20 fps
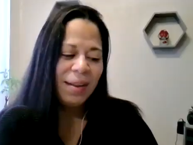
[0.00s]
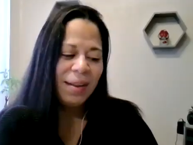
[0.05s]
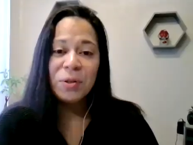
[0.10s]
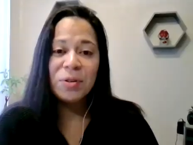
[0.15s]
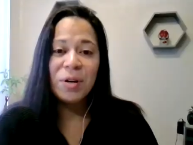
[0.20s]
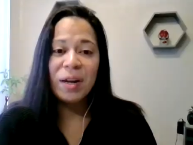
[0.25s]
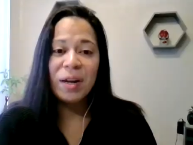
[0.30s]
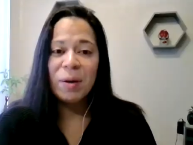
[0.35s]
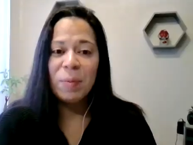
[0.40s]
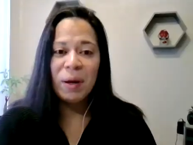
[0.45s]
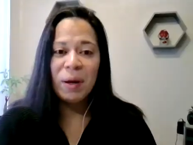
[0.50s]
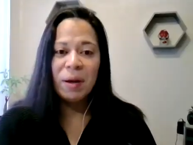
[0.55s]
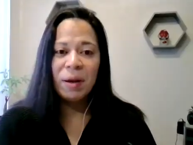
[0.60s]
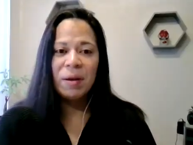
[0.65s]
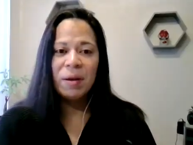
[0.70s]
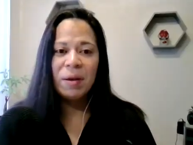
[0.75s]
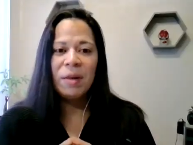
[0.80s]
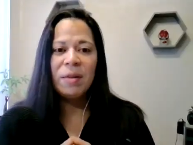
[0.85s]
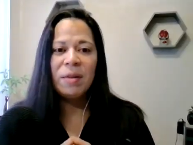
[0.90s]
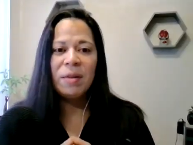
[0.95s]
what you're talking about.
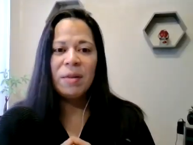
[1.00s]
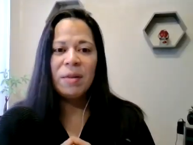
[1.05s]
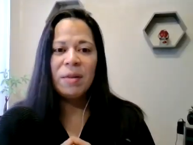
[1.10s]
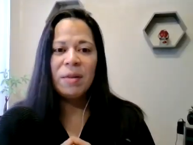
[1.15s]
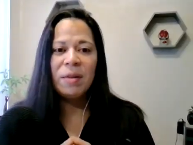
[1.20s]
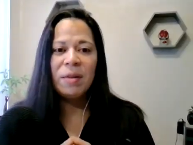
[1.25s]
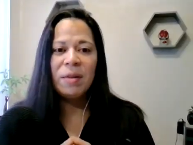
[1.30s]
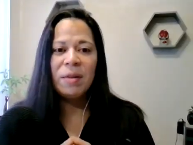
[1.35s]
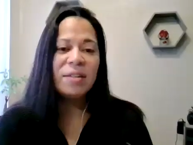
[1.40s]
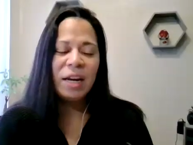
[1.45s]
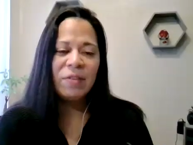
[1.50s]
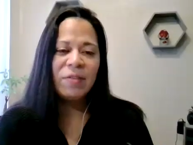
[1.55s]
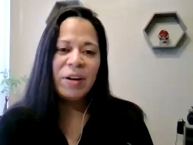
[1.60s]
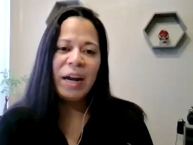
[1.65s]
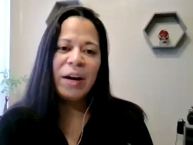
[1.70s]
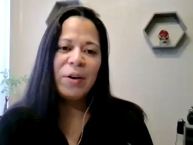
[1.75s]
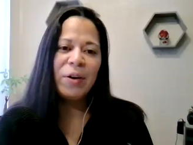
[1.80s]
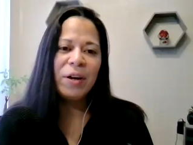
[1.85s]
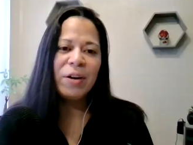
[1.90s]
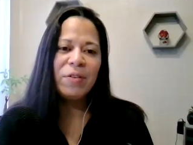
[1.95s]
It does touch
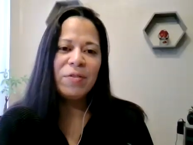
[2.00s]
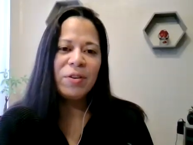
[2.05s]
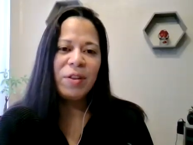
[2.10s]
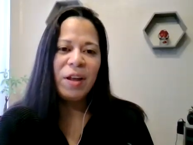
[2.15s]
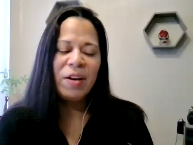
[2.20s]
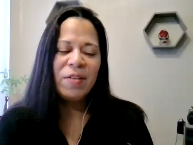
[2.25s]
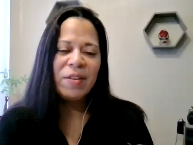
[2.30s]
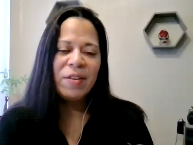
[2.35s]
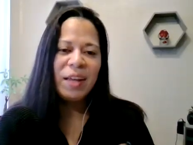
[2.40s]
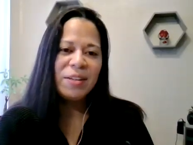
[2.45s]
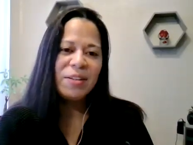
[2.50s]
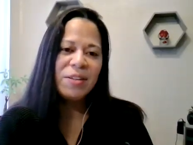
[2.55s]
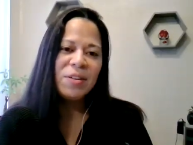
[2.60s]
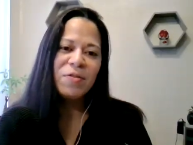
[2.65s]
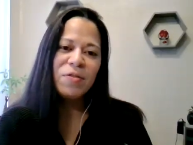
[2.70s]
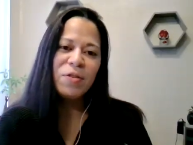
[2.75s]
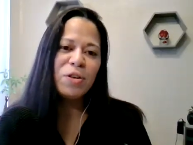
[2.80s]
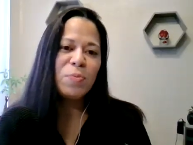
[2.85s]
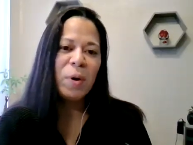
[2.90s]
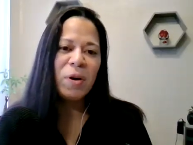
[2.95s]
every area of your life. And that's
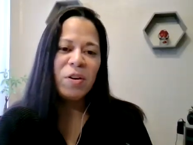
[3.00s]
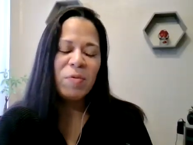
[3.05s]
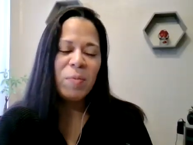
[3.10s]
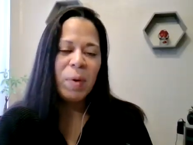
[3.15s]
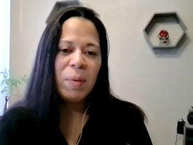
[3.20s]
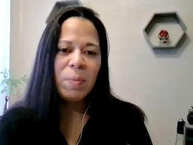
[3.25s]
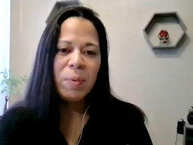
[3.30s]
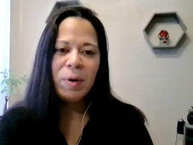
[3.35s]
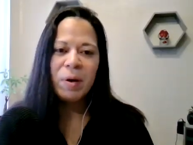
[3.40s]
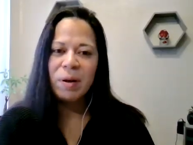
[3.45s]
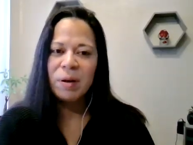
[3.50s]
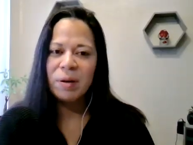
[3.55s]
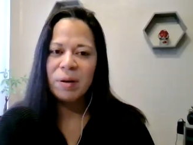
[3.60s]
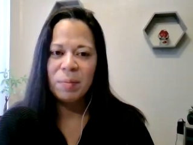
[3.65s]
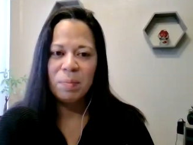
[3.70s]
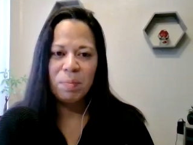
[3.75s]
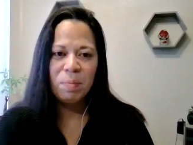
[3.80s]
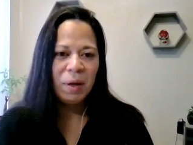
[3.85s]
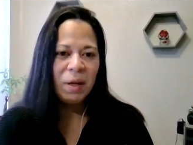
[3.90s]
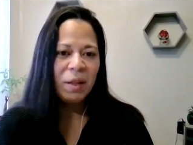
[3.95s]
the first part of my book,
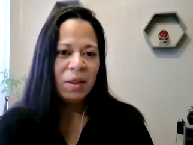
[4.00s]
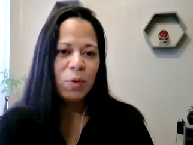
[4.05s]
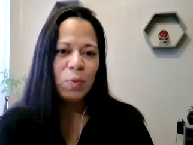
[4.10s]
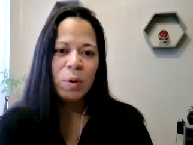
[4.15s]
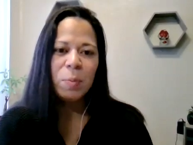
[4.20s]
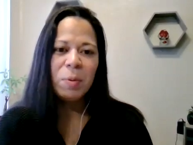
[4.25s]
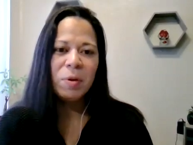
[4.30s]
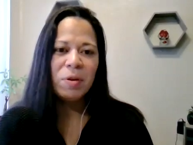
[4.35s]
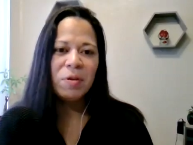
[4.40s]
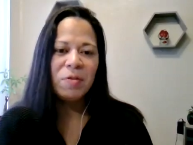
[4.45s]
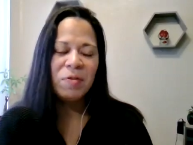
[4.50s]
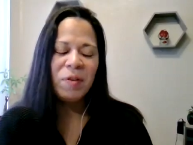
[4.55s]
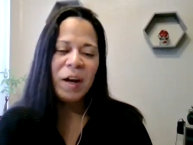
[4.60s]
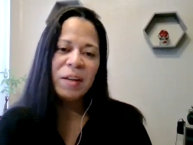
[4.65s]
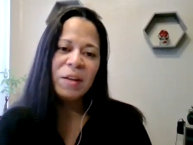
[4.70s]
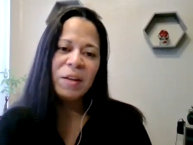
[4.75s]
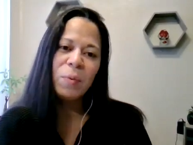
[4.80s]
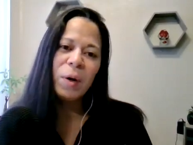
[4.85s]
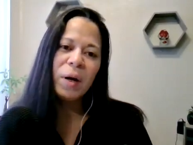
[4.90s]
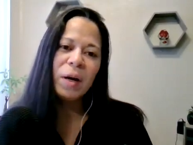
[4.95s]
being the ripple
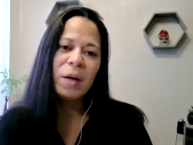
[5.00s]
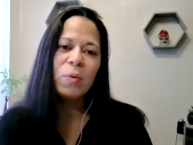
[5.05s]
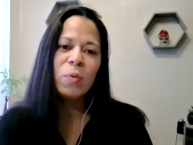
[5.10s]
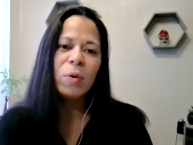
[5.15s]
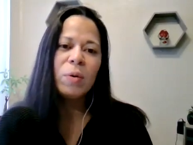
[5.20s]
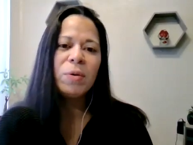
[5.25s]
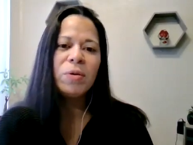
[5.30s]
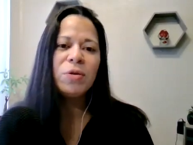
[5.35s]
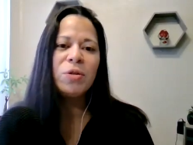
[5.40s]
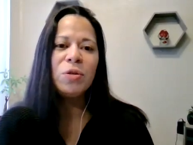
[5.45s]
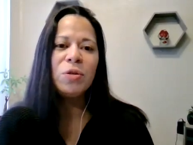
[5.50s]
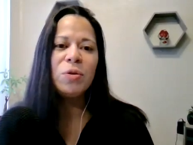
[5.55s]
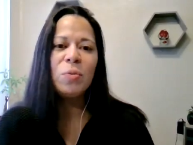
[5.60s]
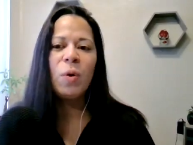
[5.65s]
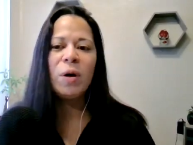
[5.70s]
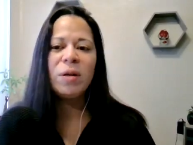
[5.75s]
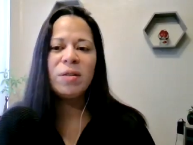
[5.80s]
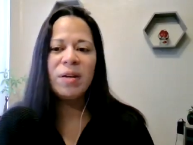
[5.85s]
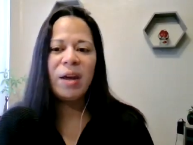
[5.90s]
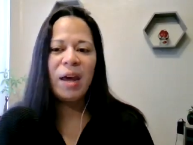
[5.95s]
effect. And what kind of ripple do you
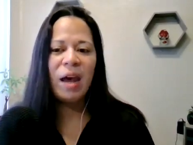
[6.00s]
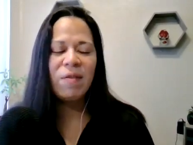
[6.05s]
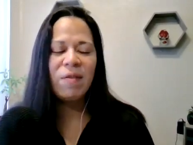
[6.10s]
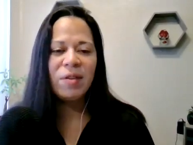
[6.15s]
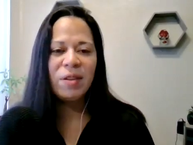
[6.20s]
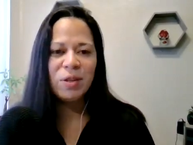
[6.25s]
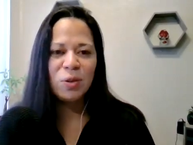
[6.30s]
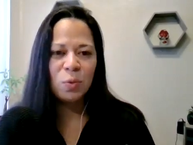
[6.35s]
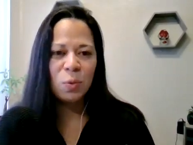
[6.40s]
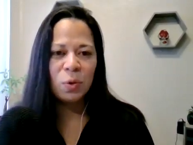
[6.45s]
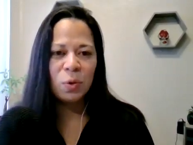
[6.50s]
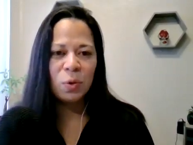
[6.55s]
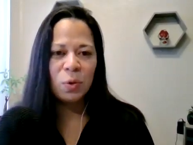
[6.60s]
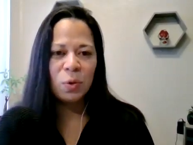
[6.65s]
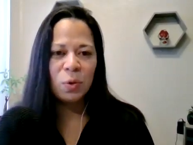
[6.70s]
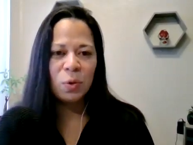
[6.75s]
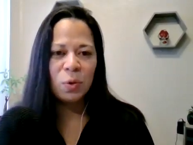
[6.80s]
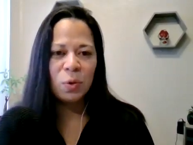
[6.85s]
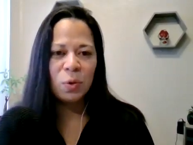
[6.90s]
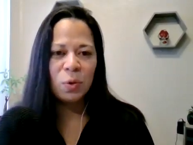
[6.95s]
want to have in this
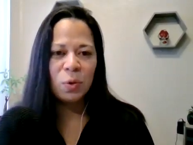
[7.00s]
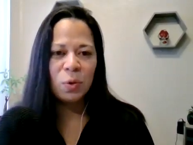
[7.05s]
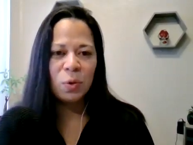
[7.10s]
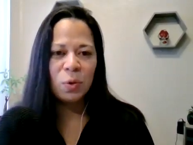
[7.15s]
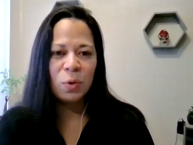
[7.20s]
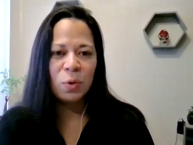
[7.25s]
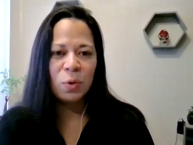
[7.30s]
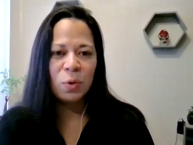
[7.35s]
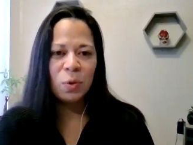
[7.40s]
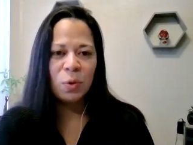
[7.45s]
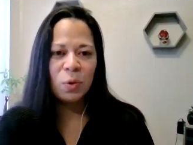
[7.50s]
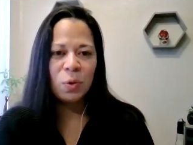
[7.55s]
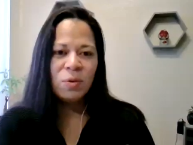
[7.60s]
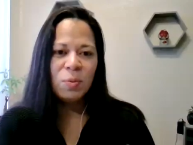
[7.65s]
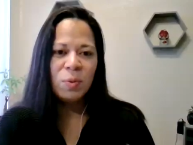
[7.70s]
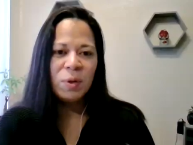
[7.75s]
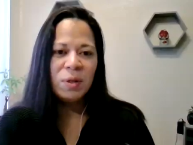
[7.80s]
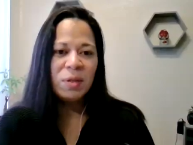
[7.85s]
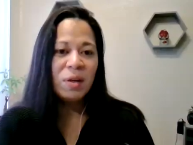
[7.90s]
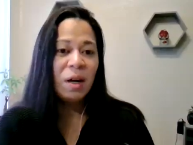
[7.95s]
world?
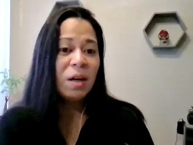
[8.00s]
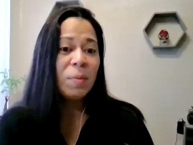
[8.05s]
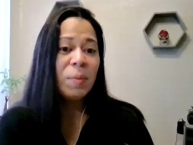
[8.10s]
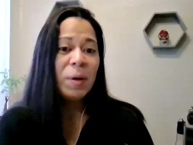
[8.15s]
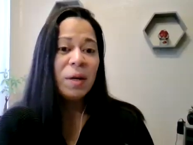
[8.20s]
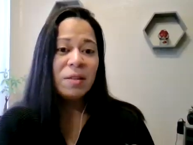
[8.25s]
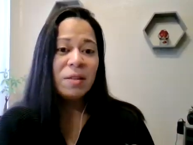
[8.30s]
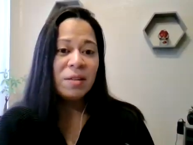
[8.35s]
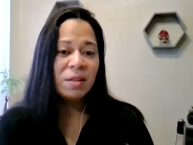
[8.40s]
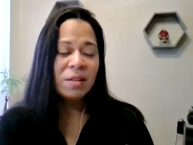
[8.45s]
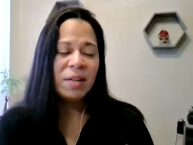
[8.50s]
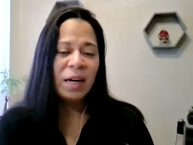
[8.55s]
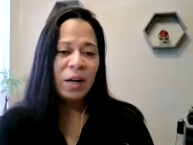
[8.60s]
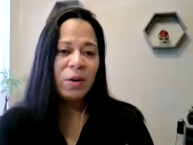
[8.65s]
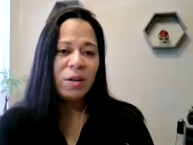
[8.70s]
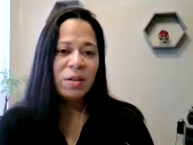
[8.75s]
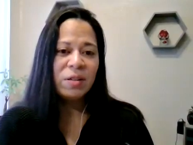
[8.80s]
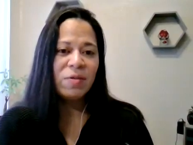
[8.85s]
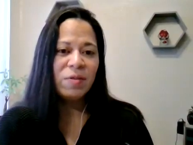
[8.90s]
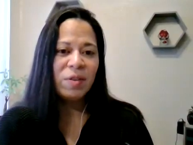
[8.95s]
And we talk about the 6
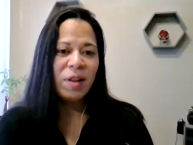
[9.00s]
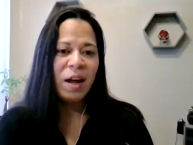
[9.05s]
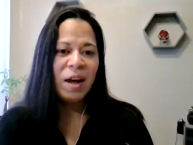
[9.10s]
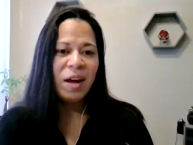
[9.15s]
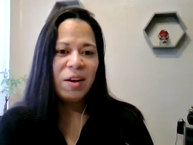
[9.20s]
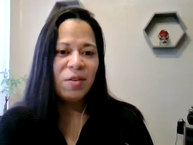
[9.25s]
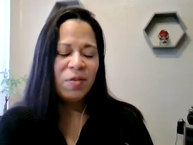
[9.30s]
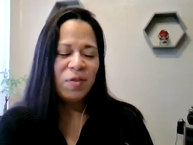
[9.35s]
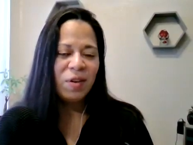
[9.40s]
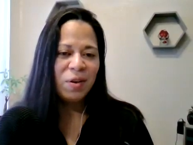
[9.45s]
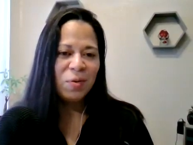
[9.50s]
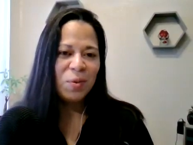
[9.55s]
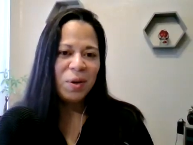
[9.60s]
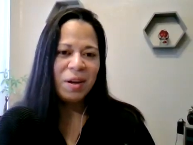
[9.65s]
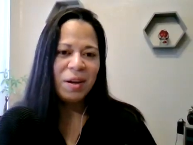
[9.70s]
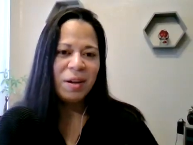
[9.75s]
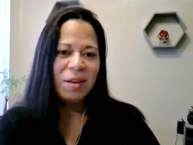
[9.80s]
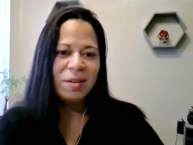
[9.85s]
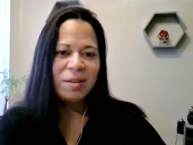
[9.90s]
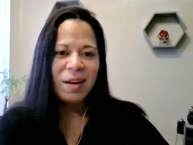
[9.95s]
areas of life, and we
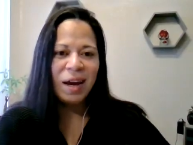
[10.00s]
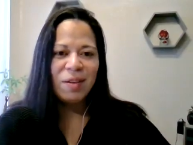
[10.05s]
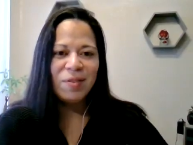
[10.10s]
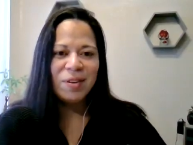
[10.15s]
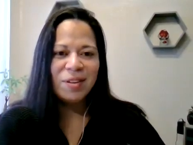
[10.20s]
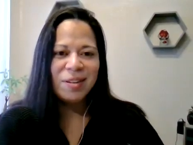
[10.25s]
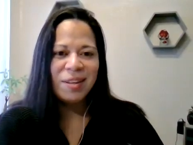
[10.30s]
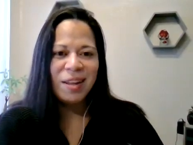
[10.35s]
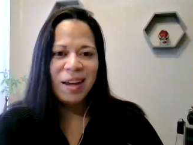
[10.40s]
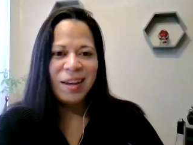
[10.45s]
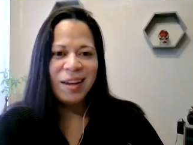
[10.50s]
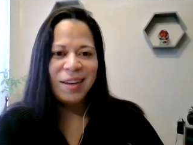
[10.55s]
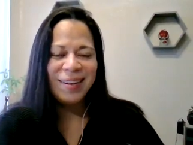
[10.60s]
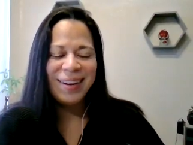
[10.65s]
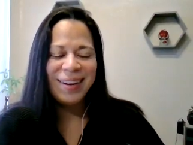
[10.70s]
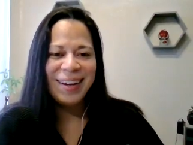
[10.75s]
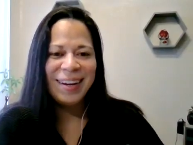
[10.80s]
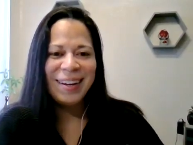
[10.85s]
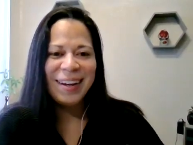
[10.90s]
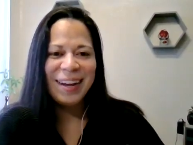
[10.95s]
can dive into that
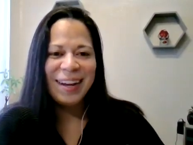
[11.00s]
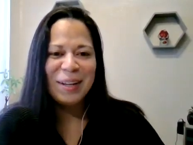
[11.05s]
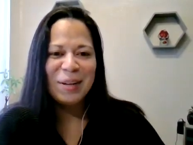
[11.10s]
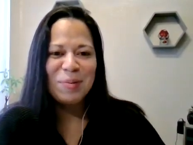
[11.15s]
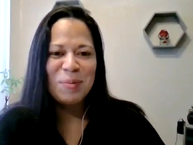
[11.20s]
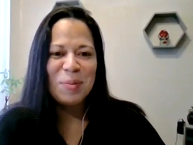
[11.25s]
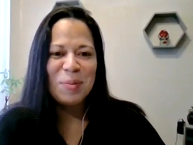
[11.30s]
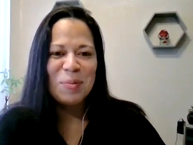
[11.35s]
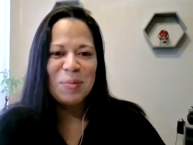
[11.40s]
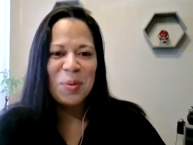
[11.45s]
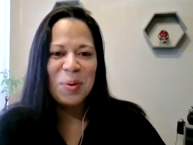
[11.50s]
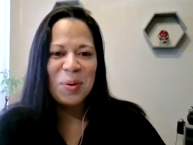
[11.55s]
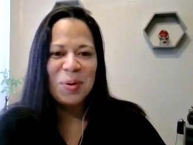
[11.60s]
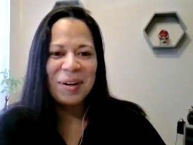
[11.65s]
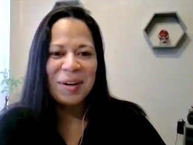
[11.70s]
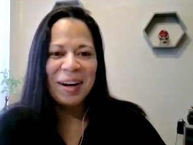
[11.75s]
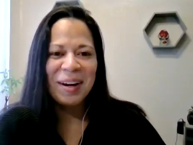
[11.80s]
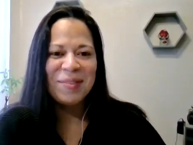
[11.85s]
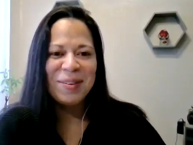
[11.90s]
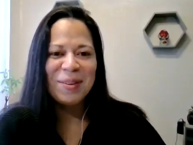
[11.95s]
a little bit
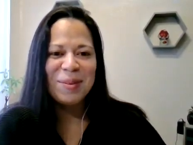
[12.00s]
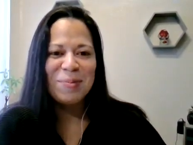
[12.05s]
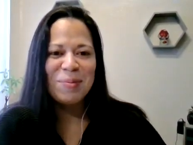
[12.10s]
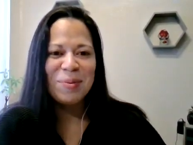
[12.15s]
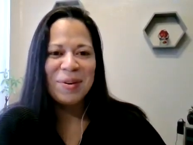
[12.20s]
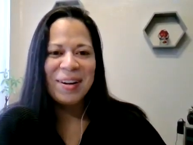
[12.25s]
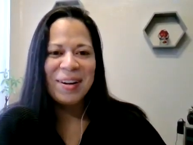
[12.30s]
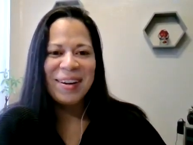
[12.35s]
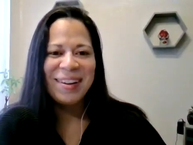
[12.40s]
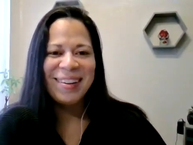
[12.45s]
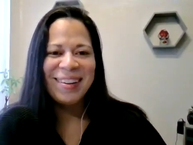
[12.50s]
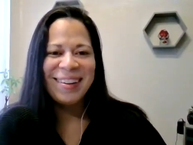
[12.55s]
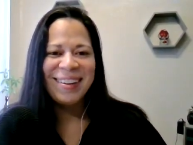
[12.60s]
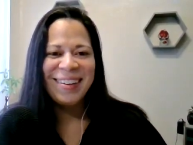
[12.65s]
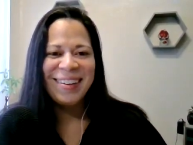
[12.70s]
more after the break.